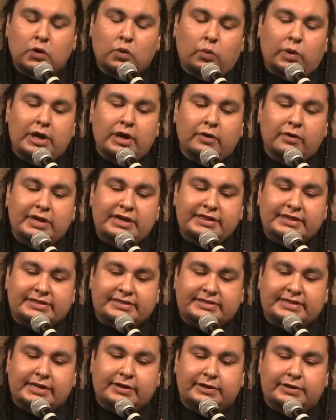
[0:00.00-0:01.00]
wearing the
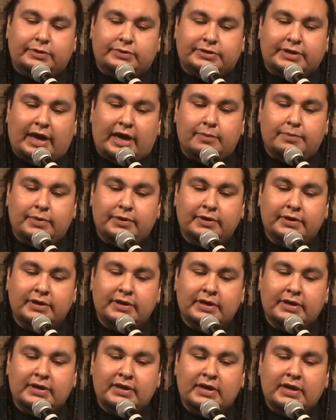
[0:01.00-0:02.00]
stereotype
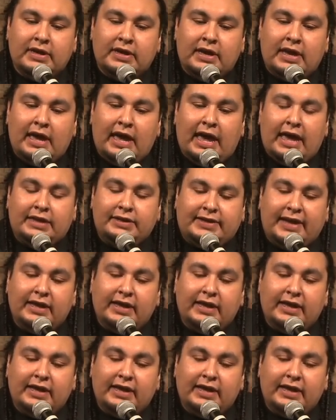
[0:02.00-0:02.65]
and